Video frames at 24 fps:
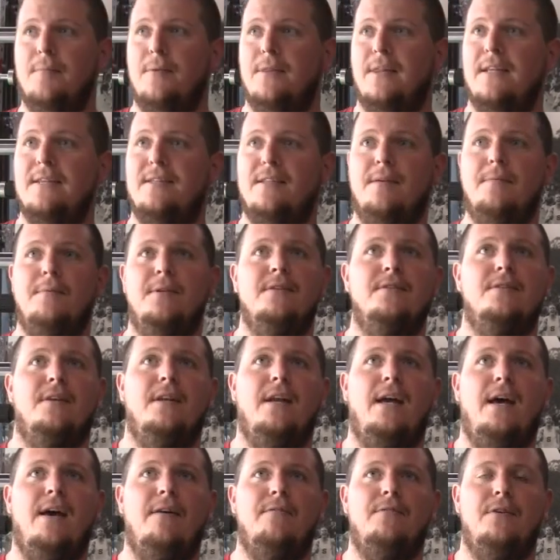And that same thing is
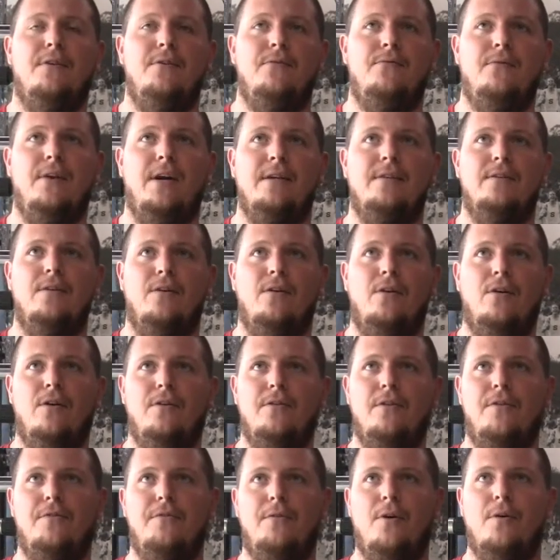going to have an effect
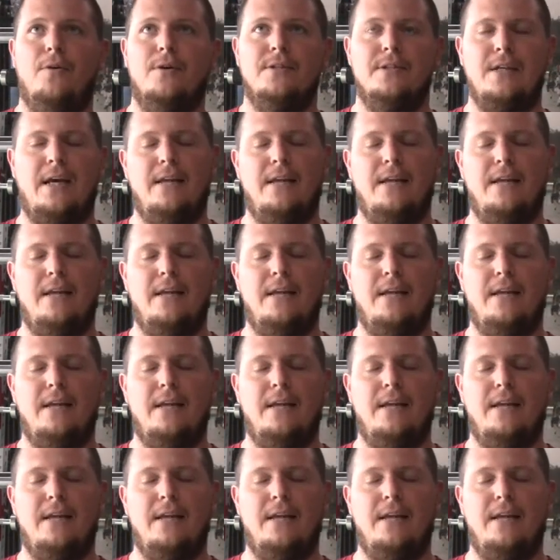on the throwers.